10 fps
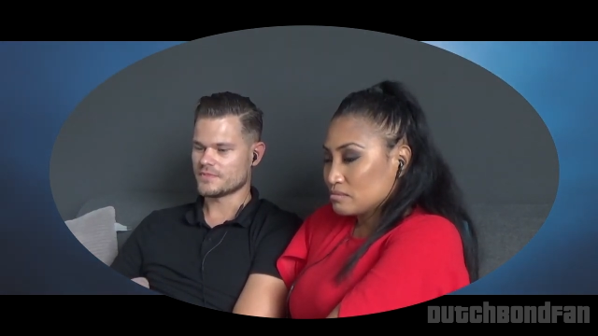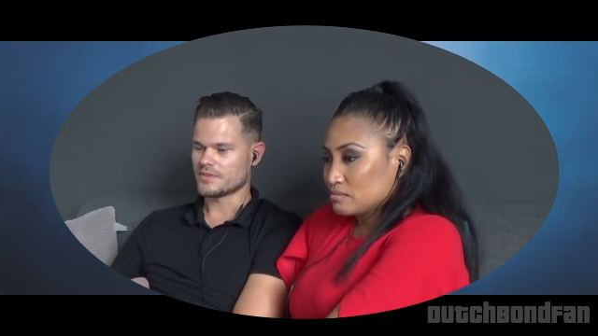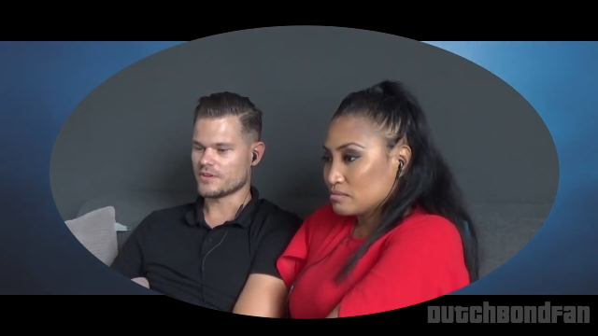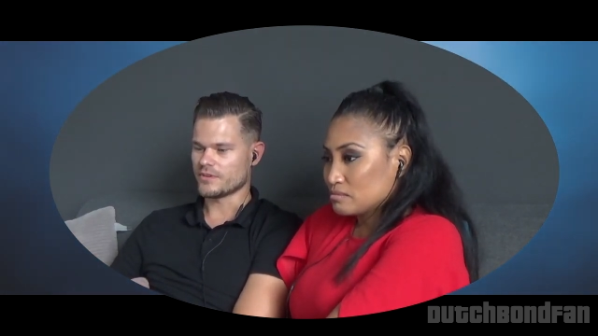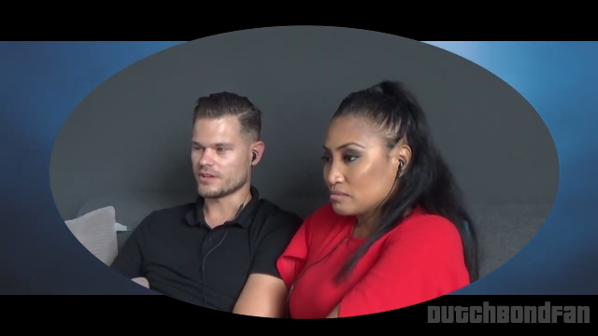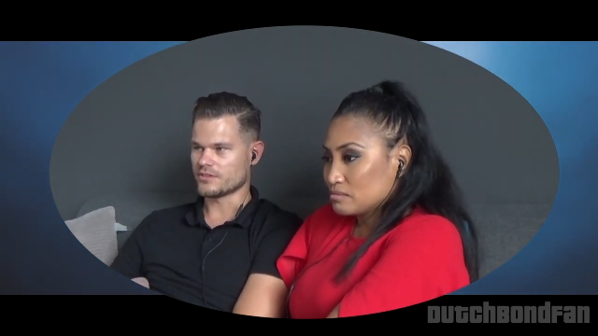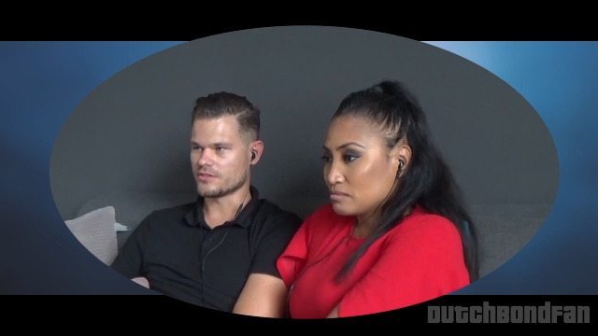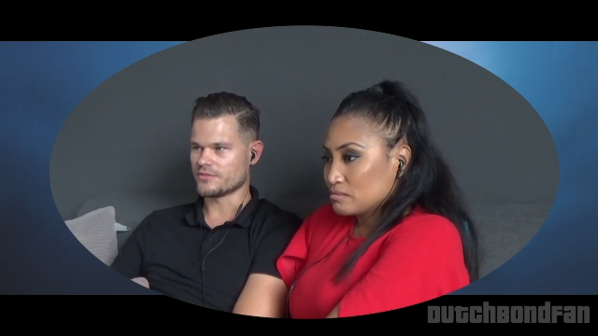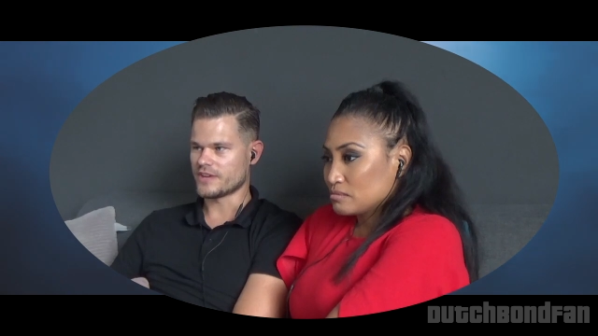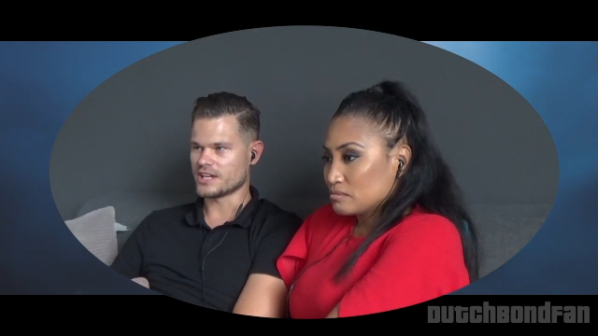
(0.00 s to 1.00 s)
Speaker 1: knowing your
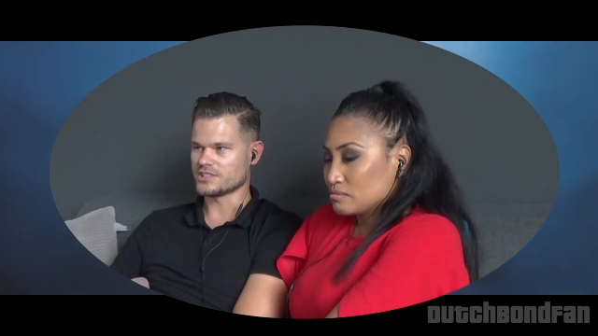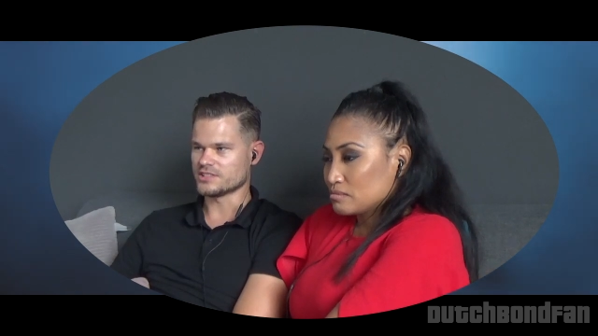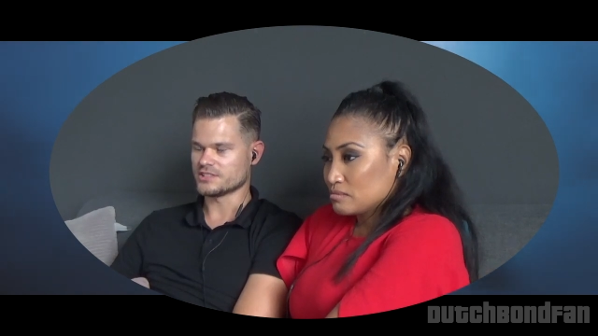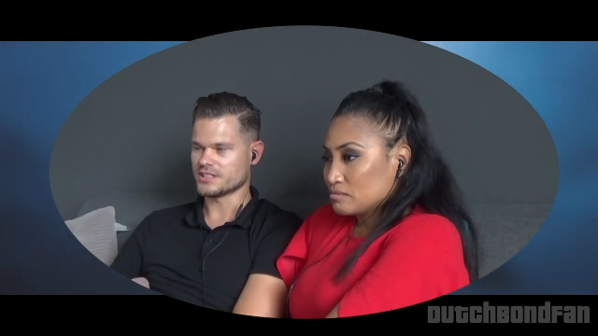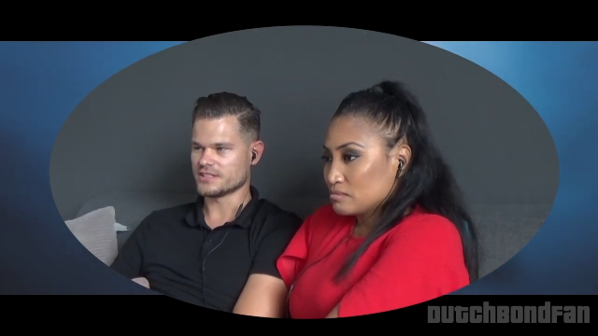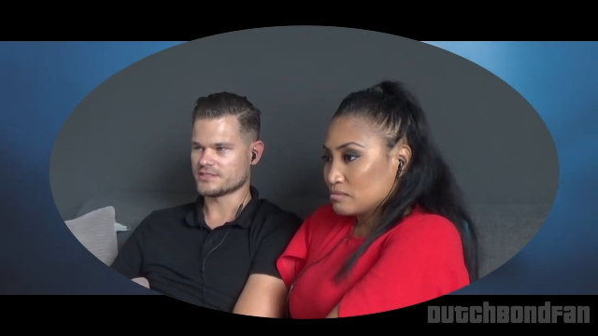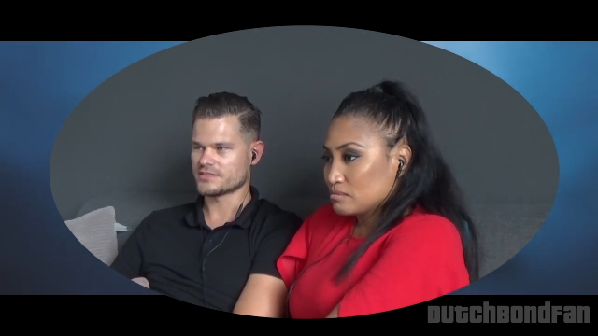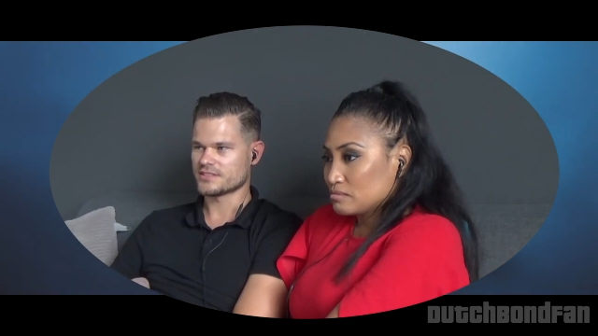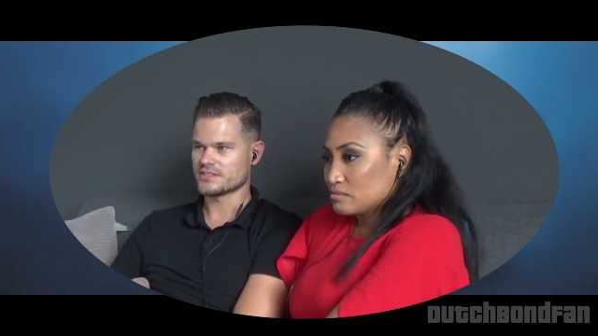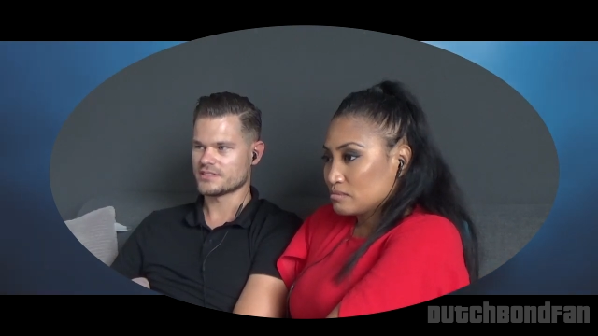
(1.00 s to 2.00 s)
fashion sense.